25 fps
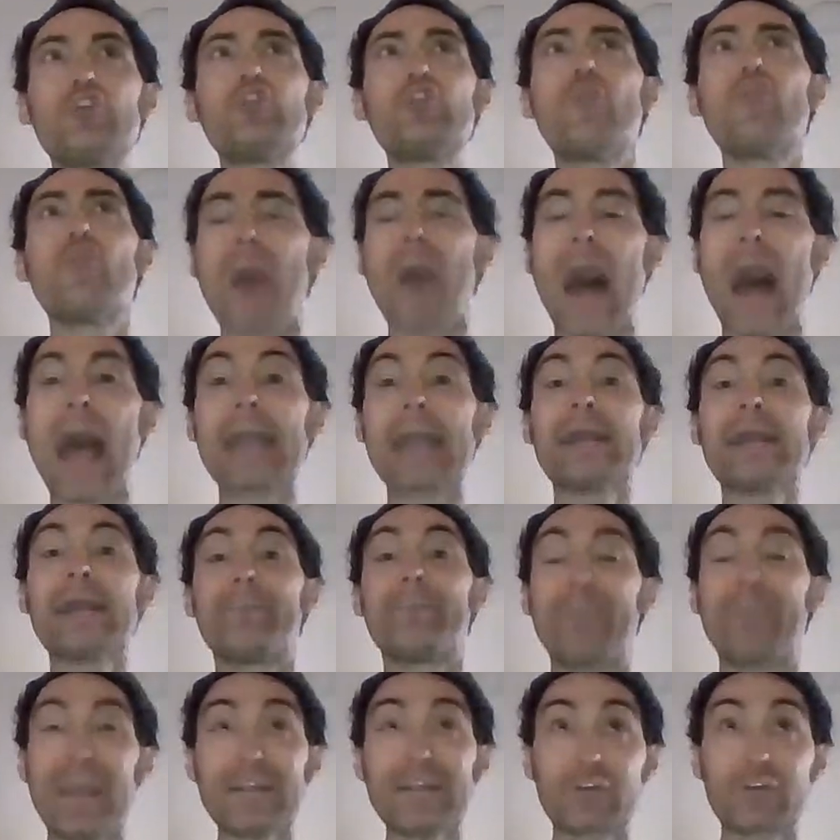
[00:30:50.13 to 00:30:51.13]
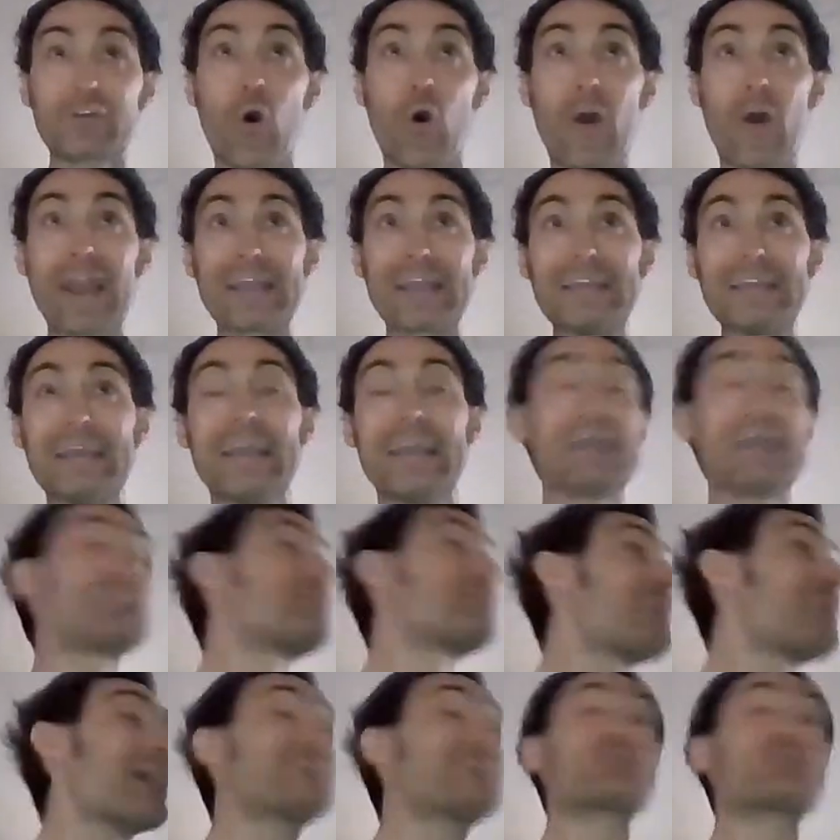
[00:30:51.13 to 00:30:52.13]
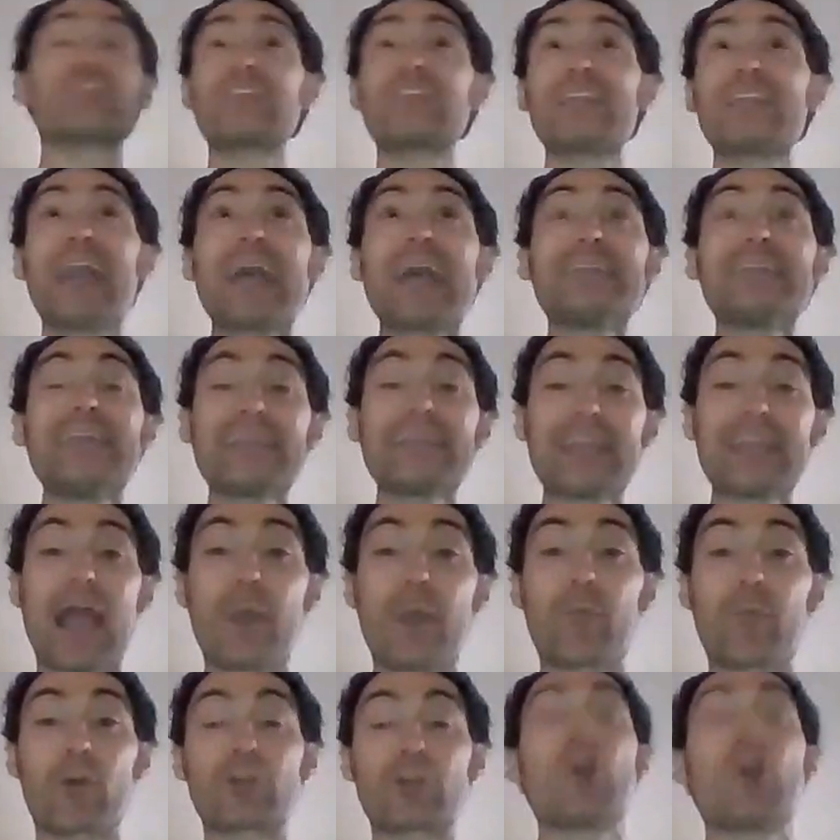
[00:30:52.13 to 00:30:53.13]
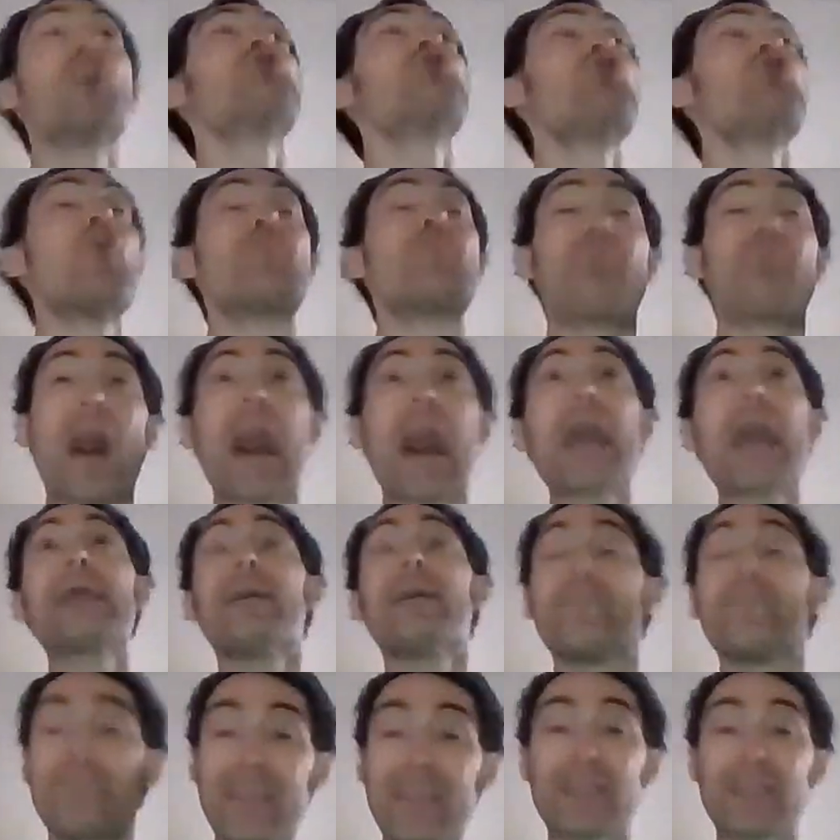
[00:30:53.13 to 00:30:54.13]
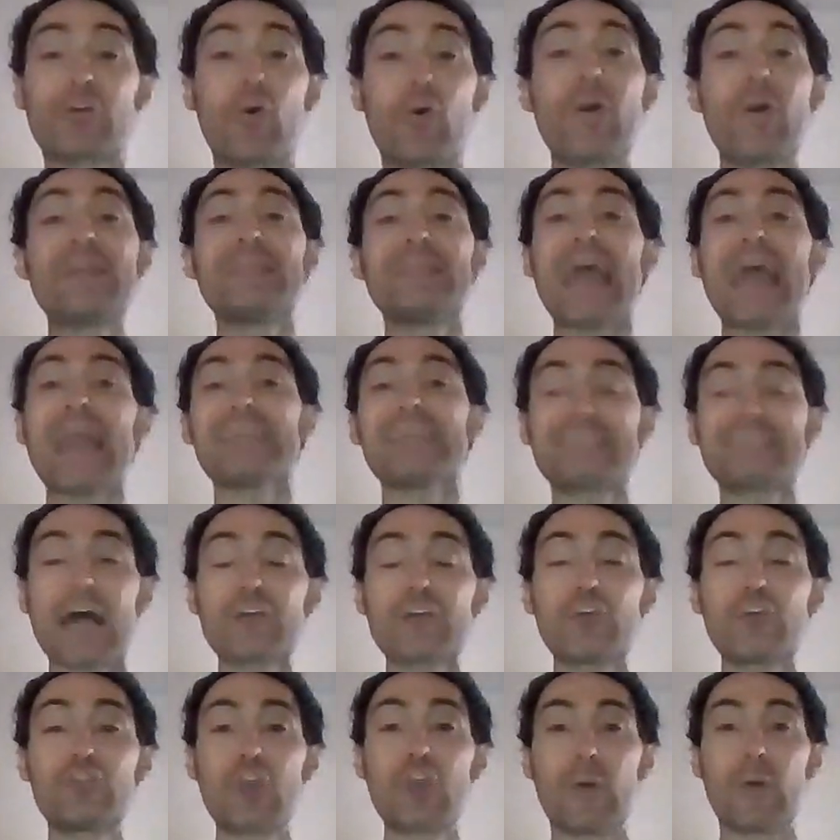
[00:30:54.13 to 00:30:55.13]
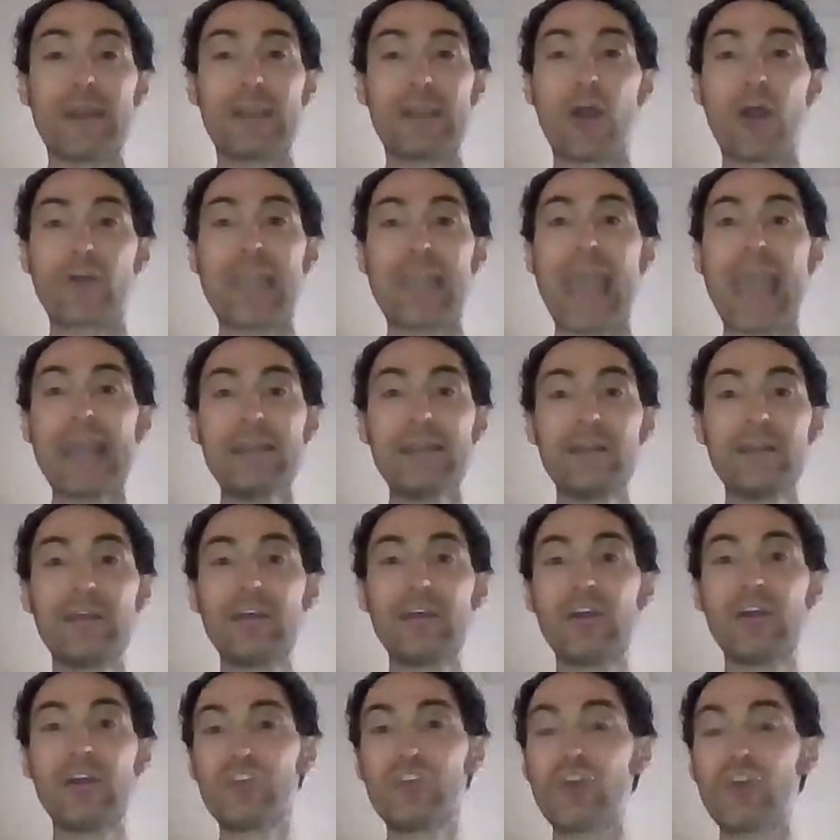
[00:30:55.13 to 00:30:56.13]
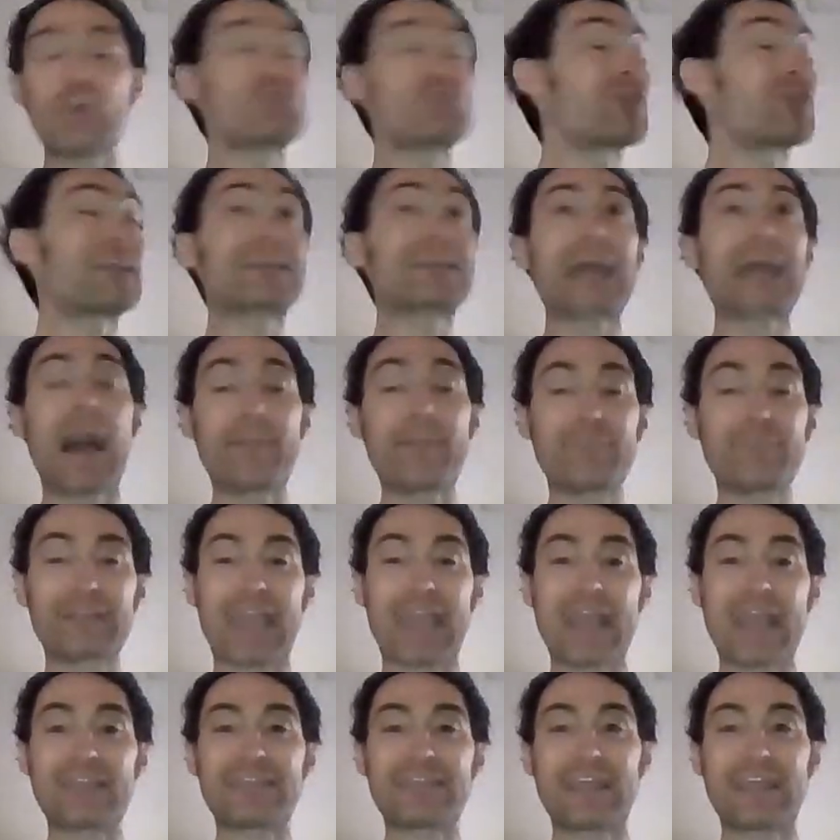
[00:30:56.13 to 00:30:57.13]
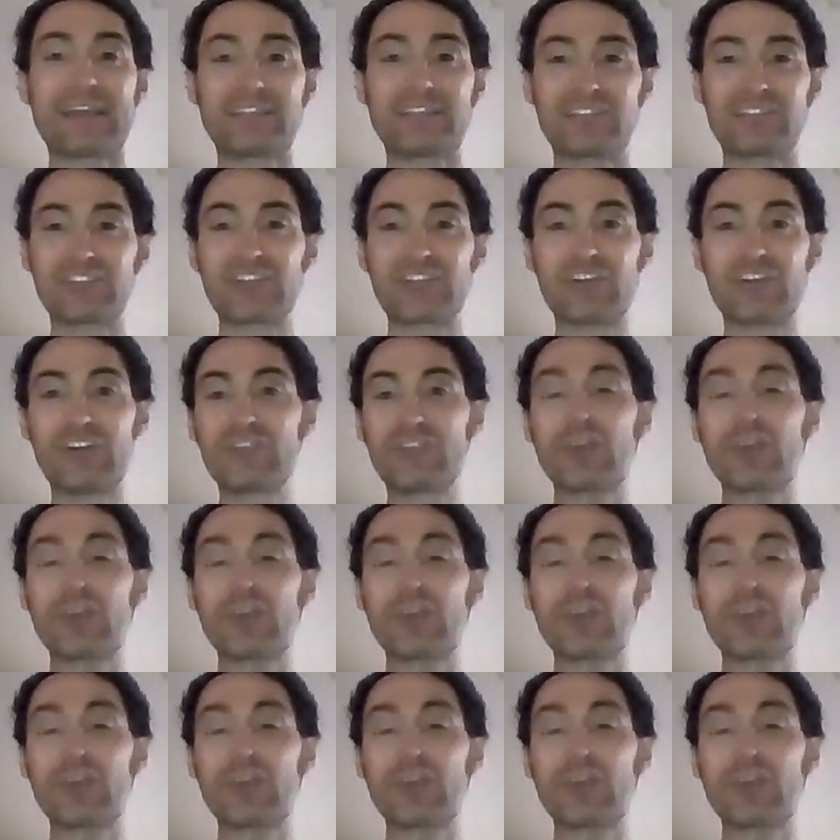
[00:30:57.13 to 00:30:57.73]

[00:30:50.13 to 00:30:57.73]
You buy Bitcoin. It's based on the Lightning Network. You buy Bitcoin. That is how you do it, okay? Don't try to complicate things.